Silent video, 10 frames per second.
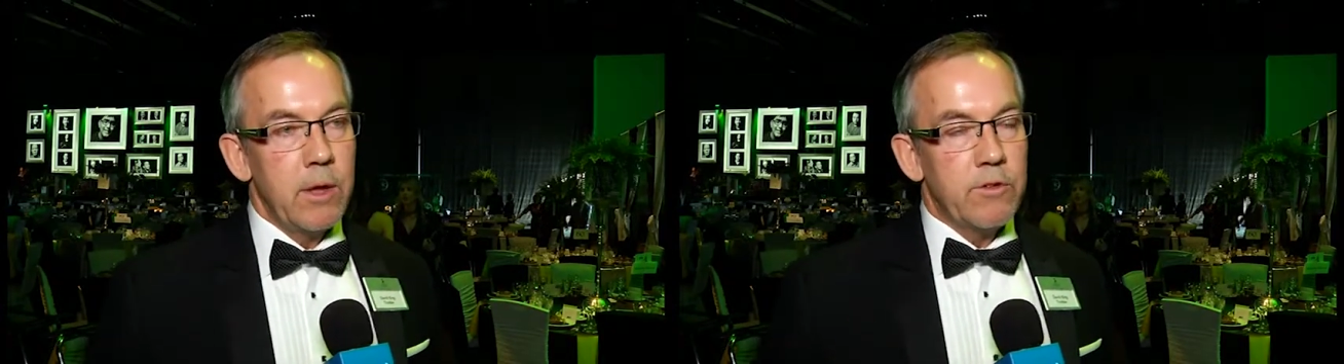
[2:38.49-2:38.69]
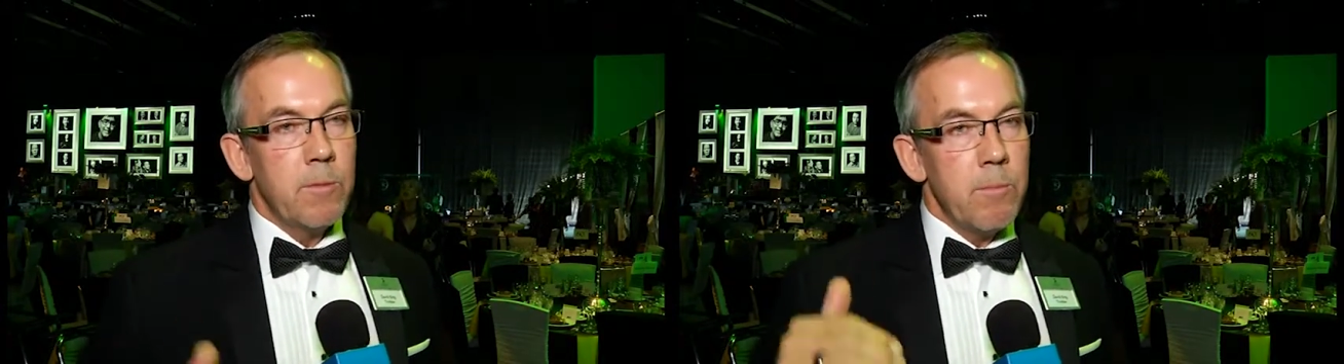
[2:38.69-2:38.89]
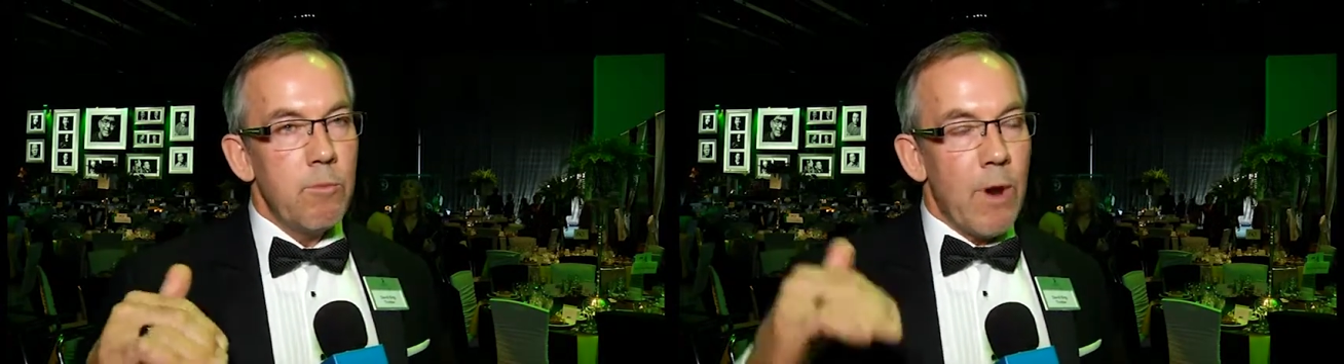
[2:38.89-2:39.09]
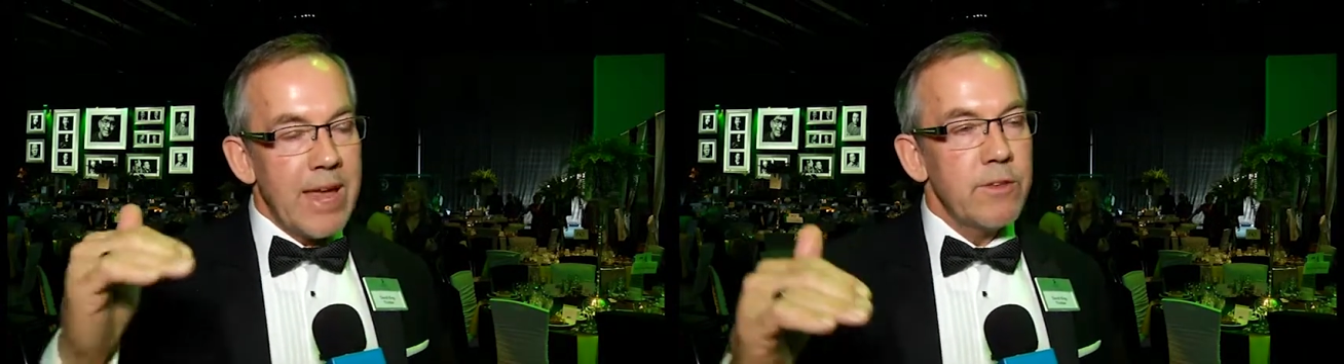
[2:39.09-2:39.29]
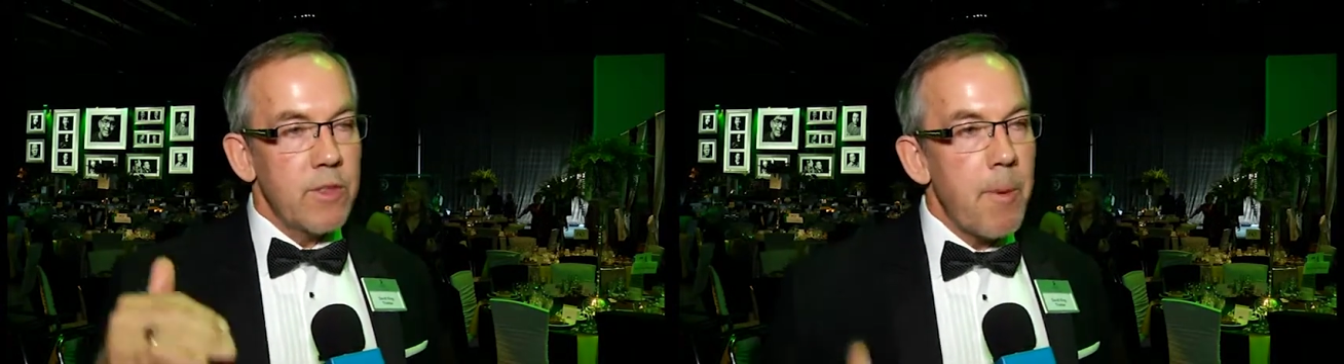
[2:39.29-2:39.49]
to
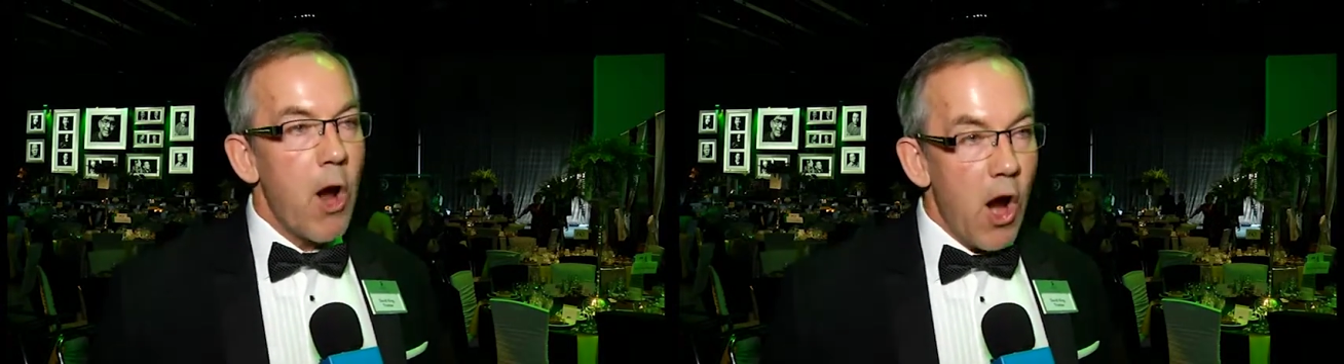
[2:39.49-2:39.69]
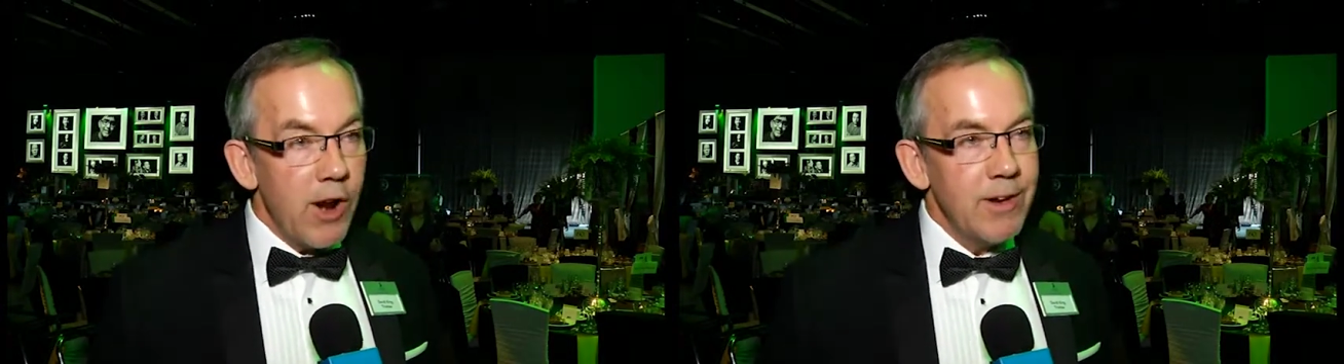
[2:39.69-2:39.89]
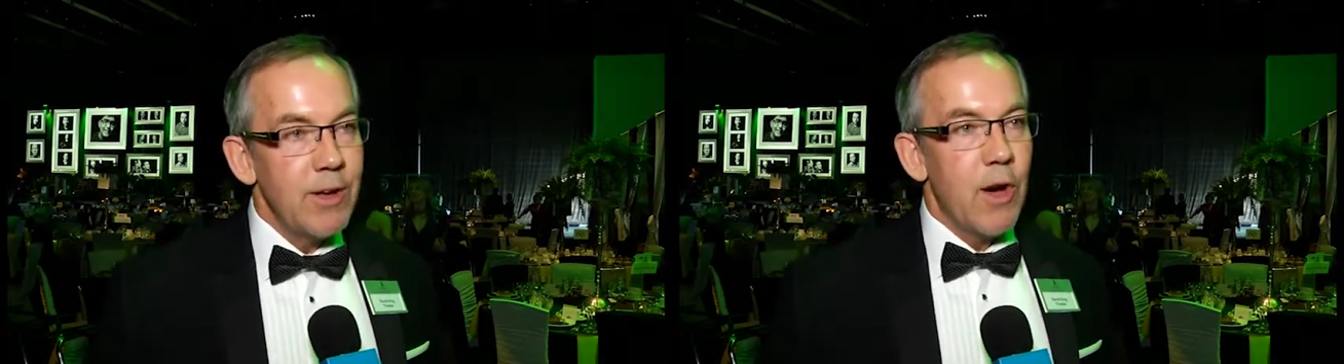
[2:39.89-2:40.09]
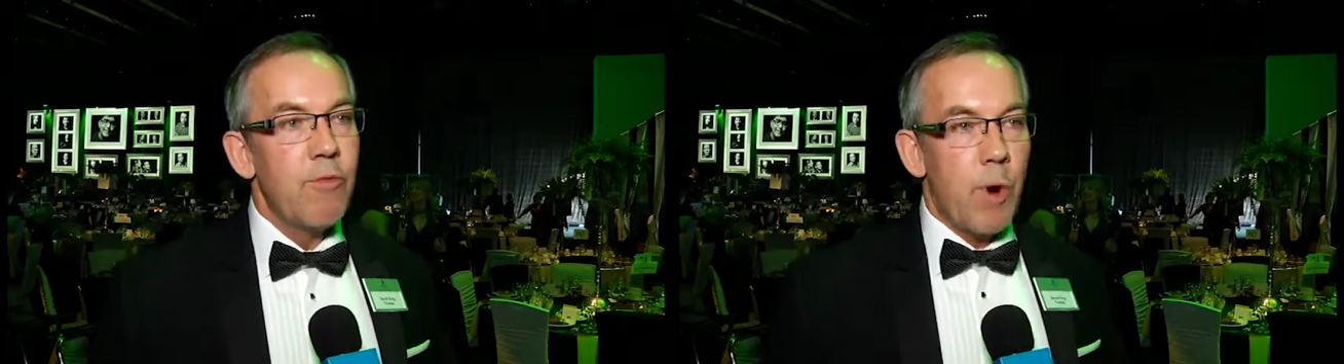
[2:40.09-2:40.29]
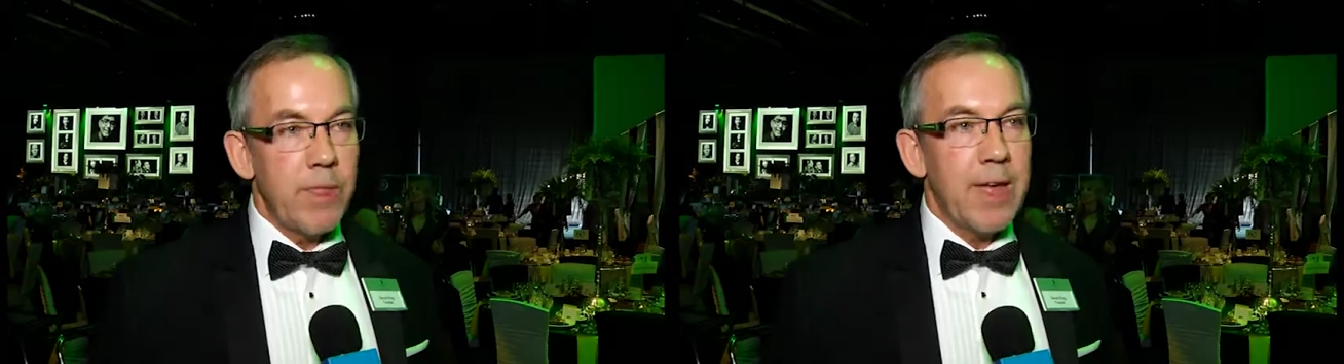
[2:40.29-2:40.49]
raise the bar
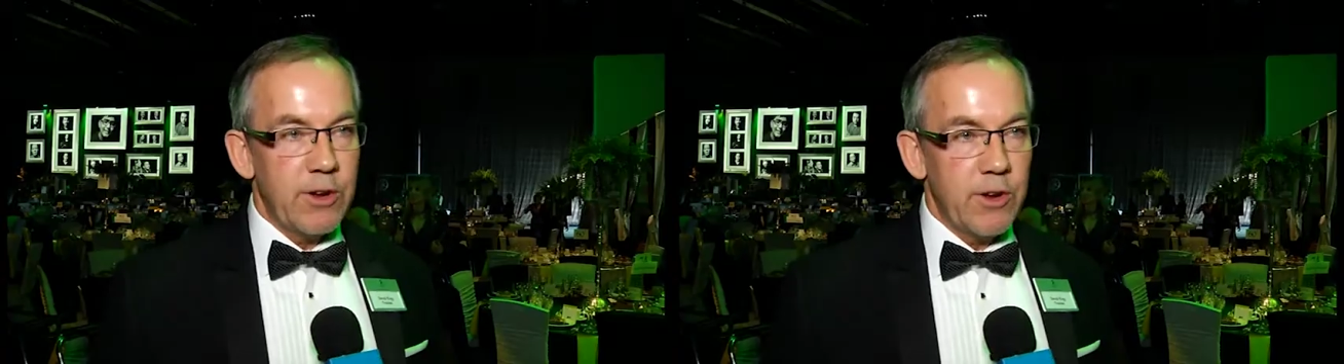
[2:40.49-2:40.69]
of what they're